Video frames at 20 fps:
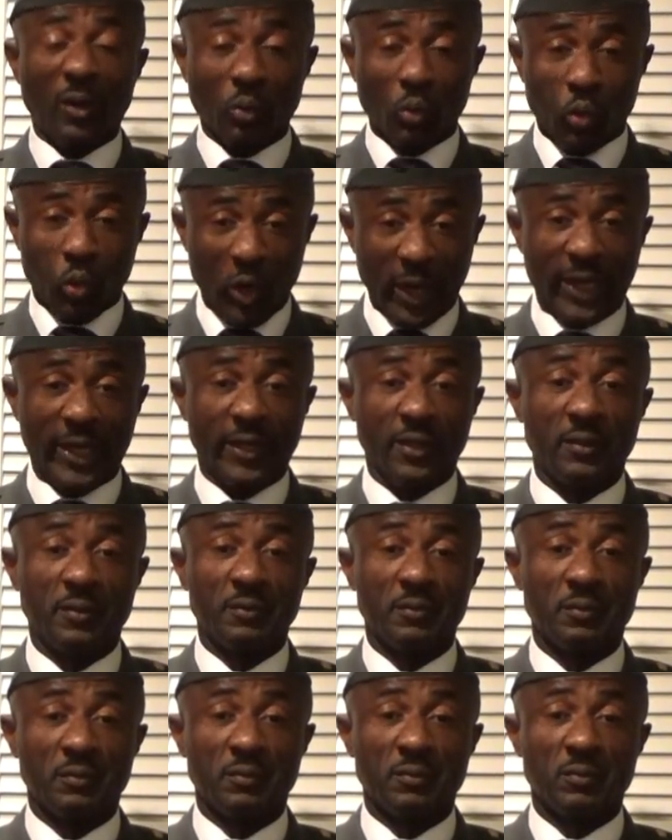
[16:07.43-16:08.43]
and
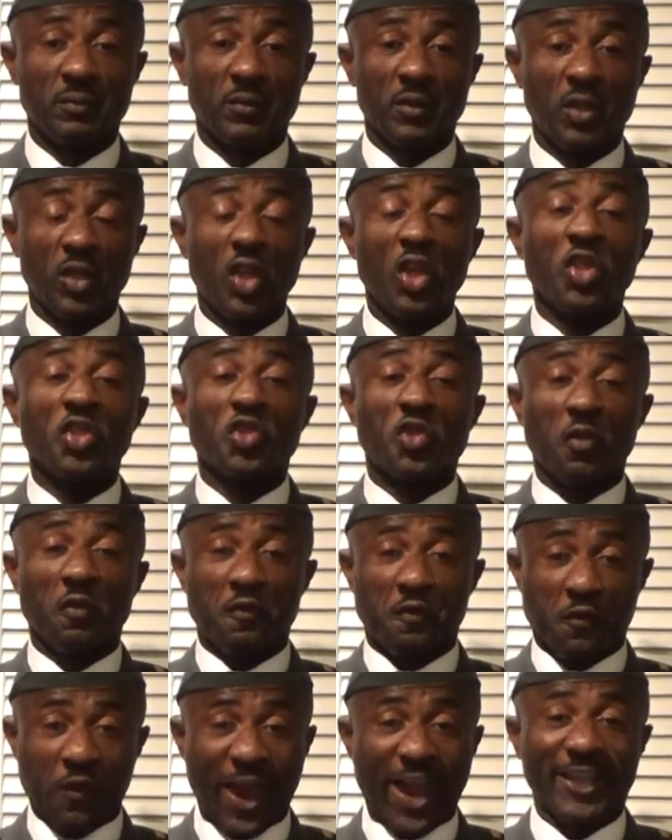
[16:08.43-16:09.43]
willing
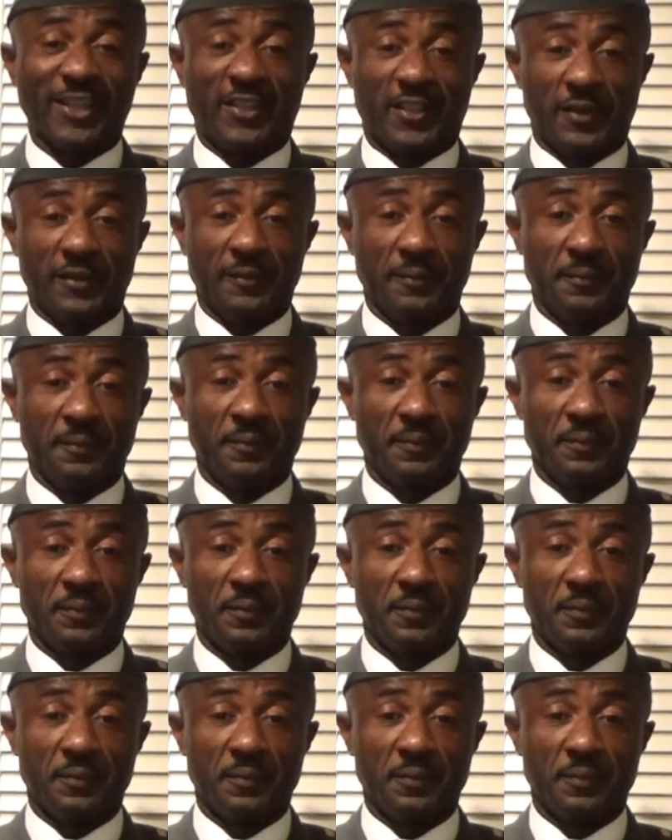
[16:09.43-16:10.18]
to fight